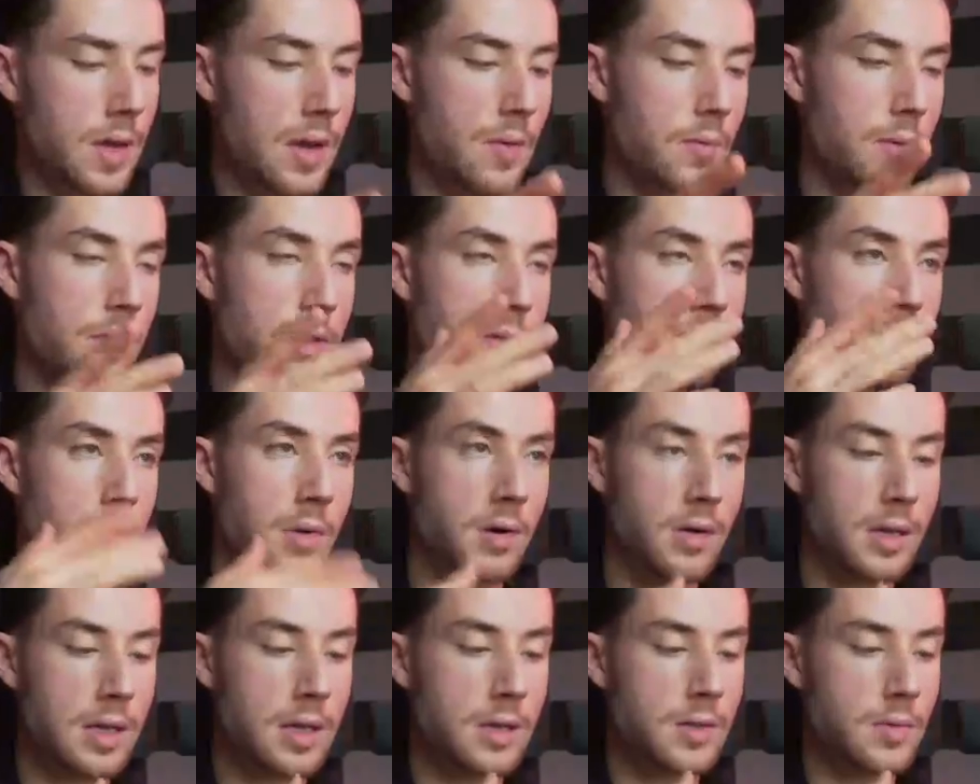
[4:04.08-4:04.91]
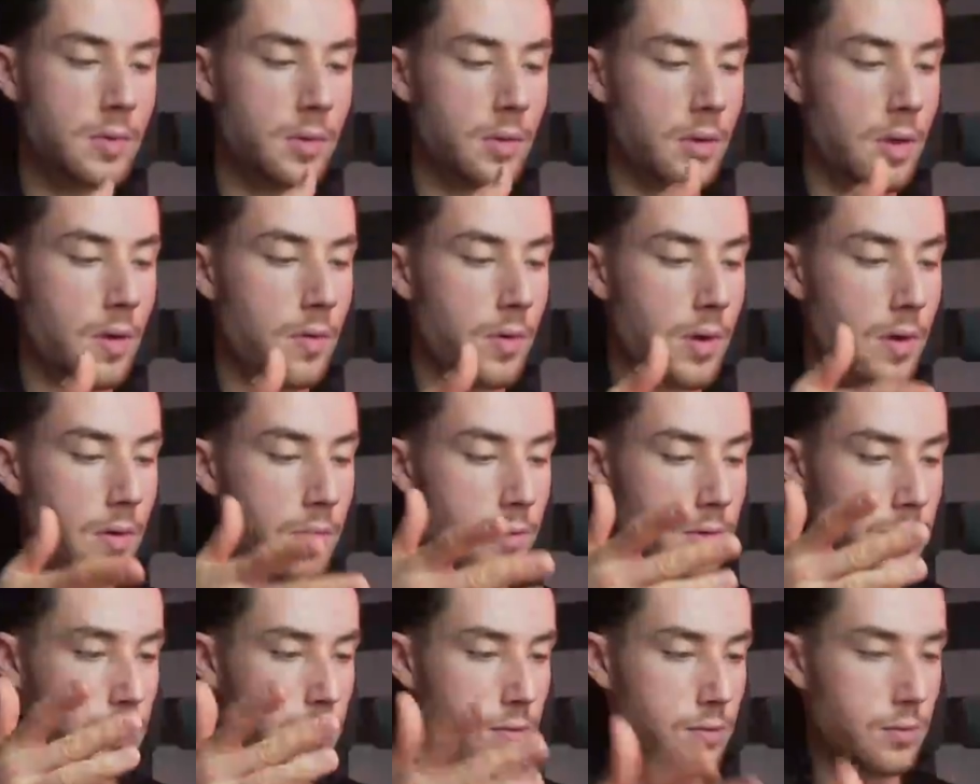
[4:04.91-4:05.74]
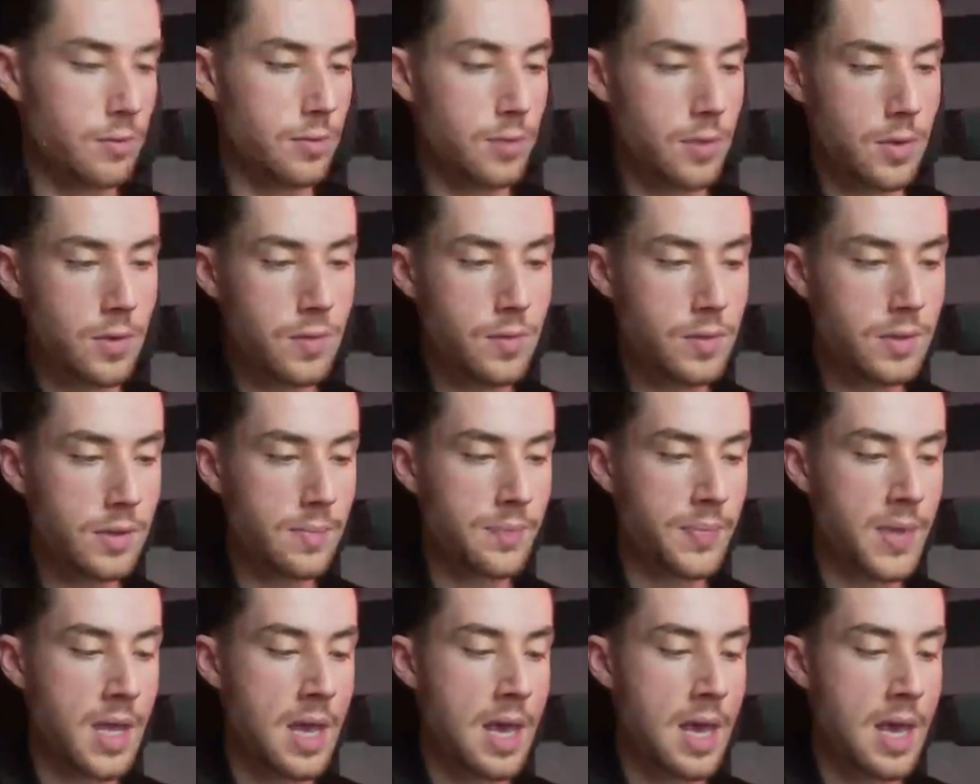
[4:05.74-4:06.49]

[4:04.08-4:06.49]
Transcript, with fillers: that was markets. We're going over to news.